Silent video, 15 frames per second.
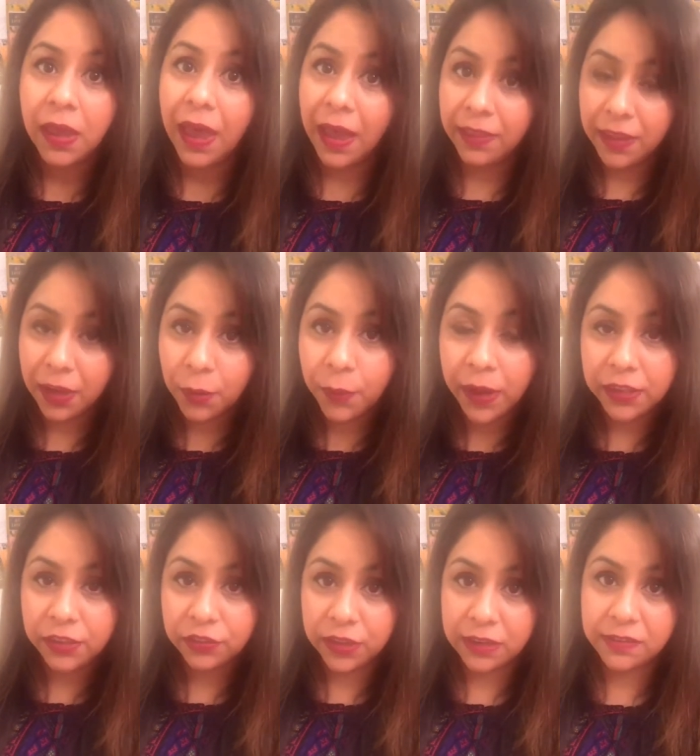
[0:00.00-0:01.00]
and they're
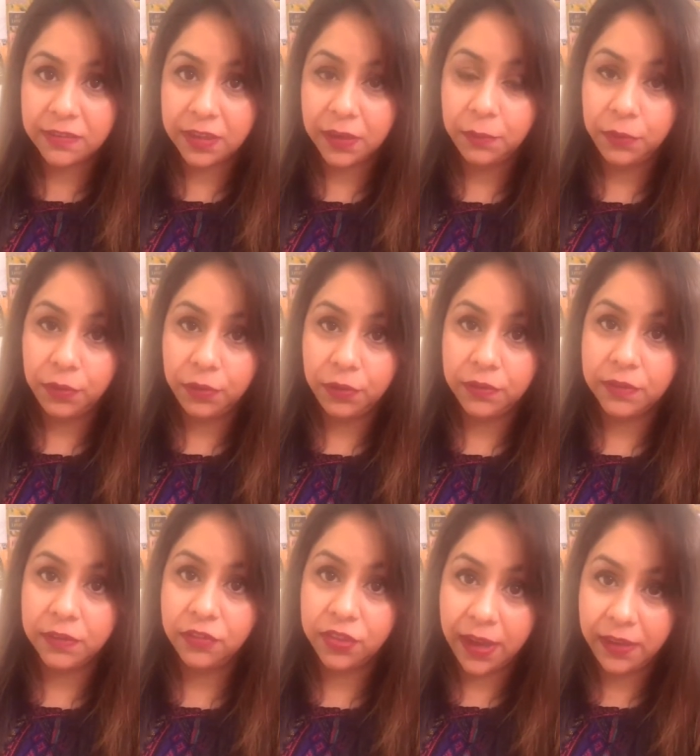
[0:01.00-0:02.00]
quite drastic moods
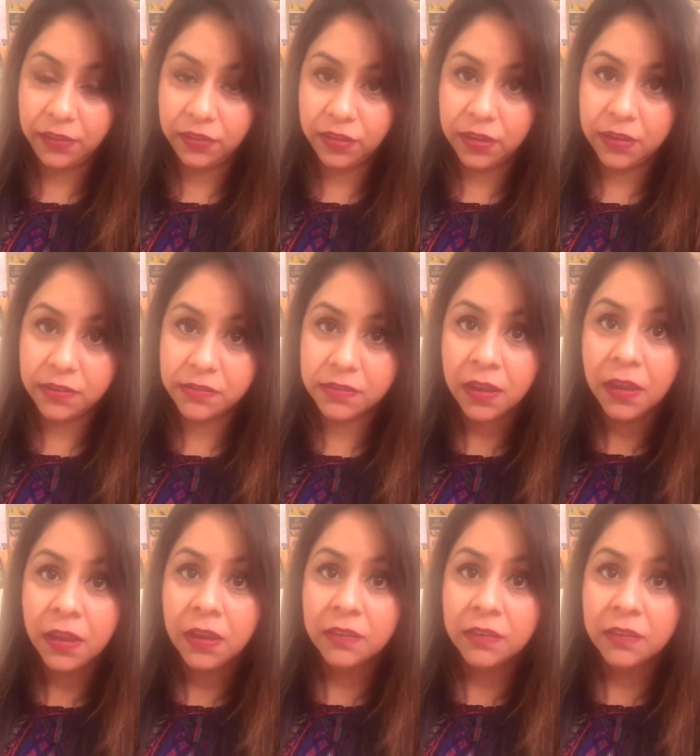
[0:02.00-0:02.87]
and changes.